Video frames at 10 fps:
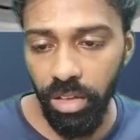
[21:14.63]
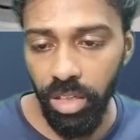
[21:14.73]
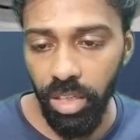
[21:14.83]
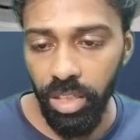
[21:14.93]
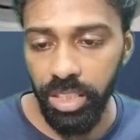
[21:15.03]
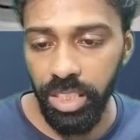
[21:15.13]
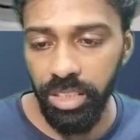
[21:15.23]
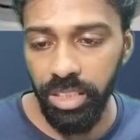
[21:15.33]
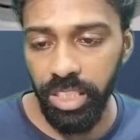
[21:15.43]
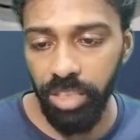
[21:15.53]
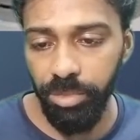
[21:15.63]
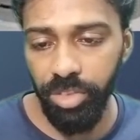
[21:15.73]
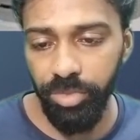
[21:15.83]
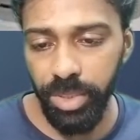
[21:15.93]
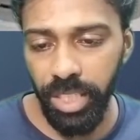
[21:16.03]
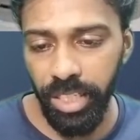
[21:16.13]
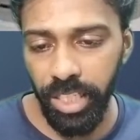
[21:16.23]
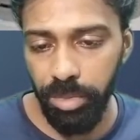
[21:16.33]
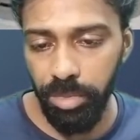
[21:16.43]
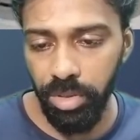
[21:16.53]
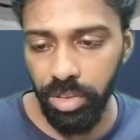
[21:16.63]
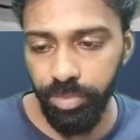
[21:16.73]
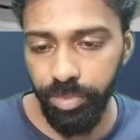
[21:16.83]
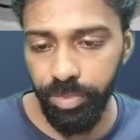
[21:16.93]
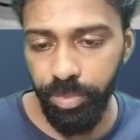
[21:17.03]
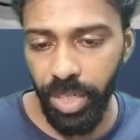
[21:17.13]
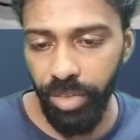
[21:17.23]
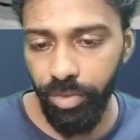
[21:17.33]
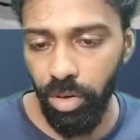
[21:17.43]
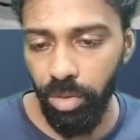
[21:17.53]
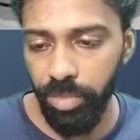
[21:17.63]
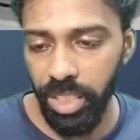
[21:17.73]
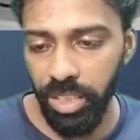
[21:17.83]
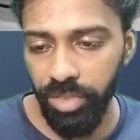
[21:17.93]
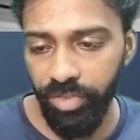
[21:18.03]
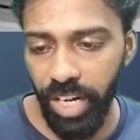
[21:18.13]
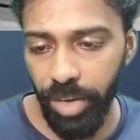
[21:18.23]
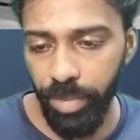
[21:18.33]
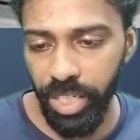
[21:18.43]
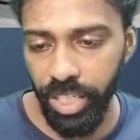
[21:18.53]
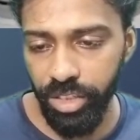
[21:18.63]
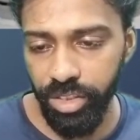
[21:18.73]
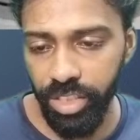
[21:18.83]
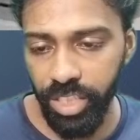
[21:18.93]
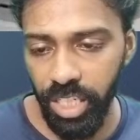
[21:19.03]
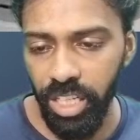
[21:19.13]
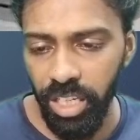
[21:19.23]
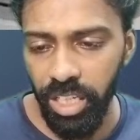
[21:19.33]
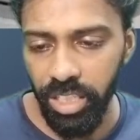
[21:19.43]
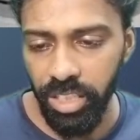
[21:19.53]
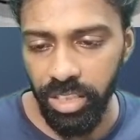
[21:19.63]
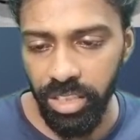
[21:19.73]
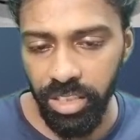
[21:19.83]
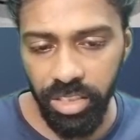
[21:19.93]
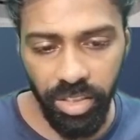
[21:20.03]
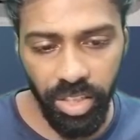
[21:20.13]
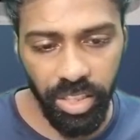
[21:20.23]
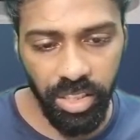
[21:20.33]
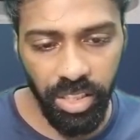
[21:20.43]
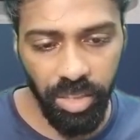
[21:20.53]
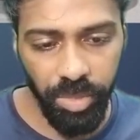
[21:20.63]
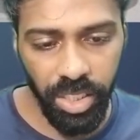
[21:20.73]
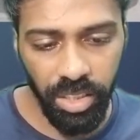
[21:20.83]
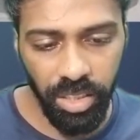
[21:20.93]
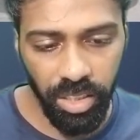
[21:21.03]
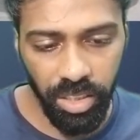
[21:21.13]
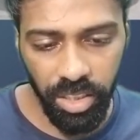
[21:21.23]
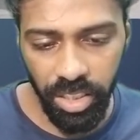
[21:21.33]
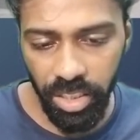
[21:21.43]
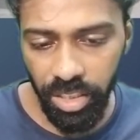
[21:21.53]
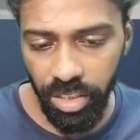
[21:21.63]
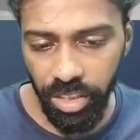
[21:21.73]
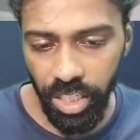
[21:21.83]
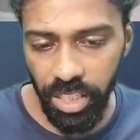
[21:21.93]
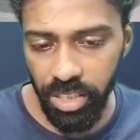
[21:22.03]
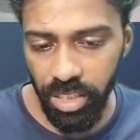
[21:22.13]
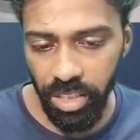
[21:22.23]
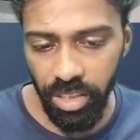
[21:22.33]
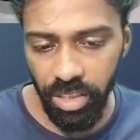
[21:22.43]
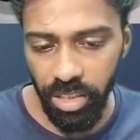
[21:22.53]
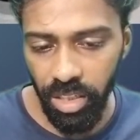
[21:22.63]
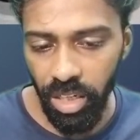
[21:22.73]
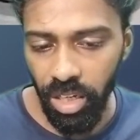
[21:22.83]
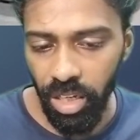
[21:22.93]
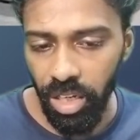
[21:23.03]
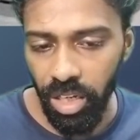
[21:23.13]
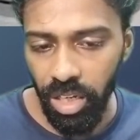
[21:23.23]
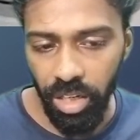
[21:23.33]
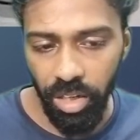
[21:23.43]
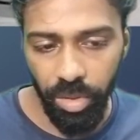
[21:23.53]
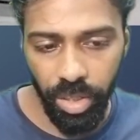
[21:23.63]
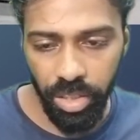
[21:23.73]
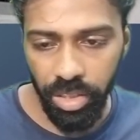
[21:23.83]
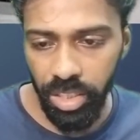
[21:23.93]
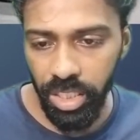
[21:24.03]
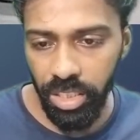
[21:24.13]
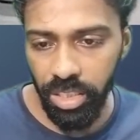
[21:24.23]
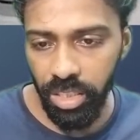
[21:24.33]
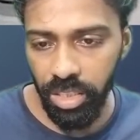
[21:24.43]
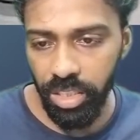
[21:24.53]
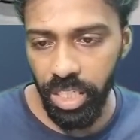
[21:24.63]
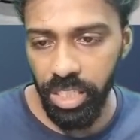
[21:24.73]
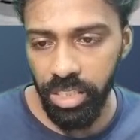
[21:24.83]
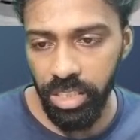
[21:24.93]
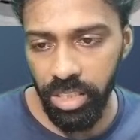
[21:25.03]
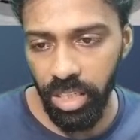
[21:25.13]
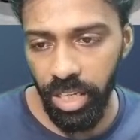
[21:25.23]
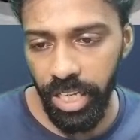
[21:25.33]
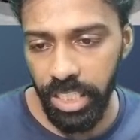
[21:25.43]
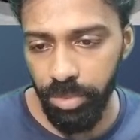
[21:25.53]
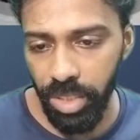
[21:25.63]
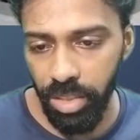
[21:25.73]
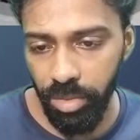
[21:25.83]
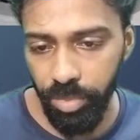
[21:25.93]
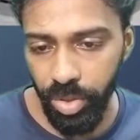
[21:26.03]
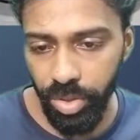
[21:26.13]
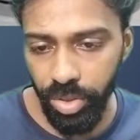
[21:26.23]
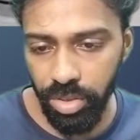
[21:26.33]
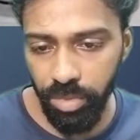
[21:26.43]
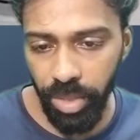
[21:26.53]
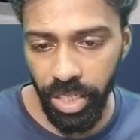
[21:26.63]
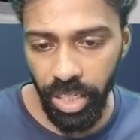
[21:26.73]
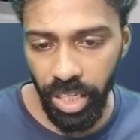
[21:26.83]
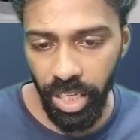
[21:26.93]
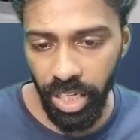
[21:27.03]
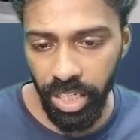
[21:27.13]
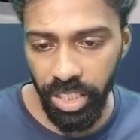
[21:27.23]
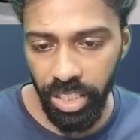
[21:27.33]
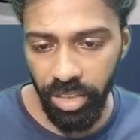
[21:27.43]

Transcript: See, this HEPF means high explosive preformed fragmentation shell. So you can see the images here. These are the shells here. Okay, these shells has been produced by ARDE,